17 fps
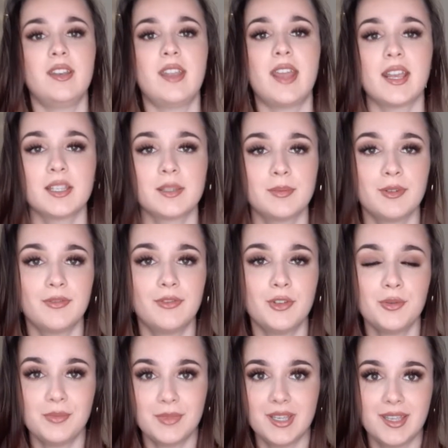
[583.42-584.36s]
next
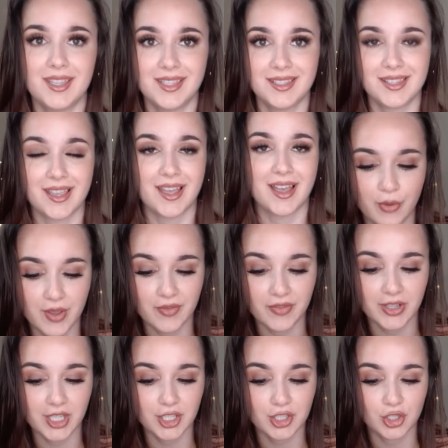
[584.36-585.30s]
perfume is
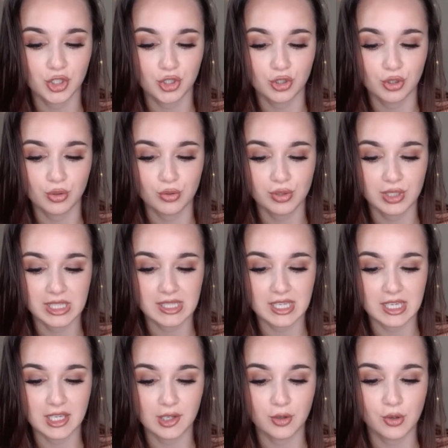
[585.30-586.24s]
Viva
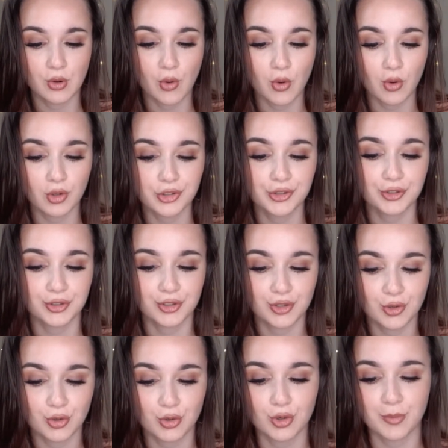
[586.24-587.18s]
Juicy Gold
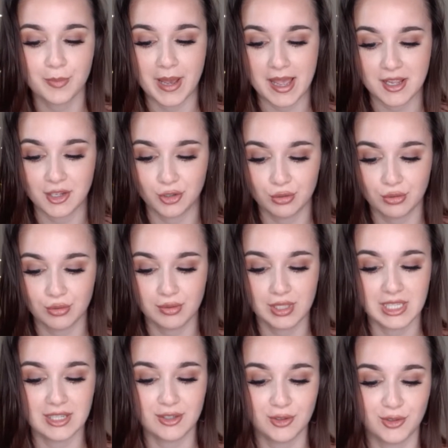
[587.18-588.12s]
Couture by
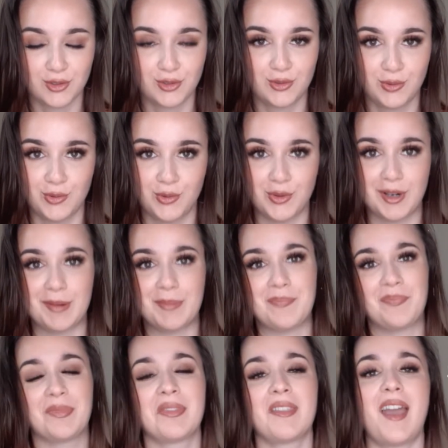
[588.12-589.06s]
Juicy Couture.
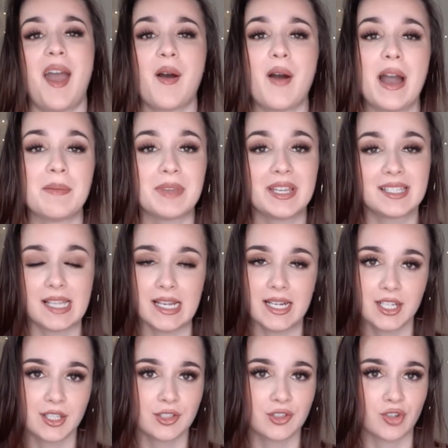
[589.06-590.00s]
Now, I'm
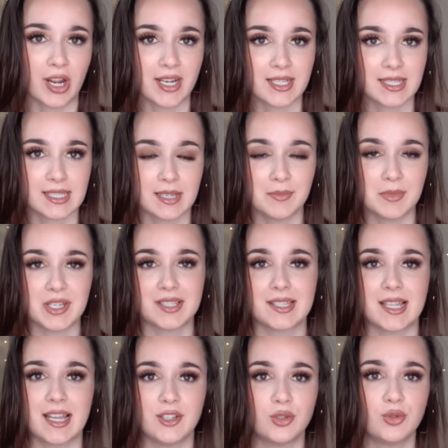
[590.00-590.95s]
excited to try this scent
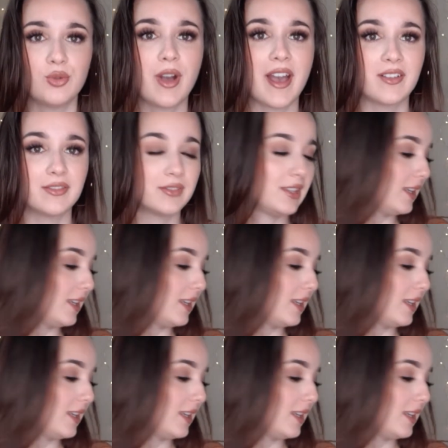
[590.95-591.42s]
because I do have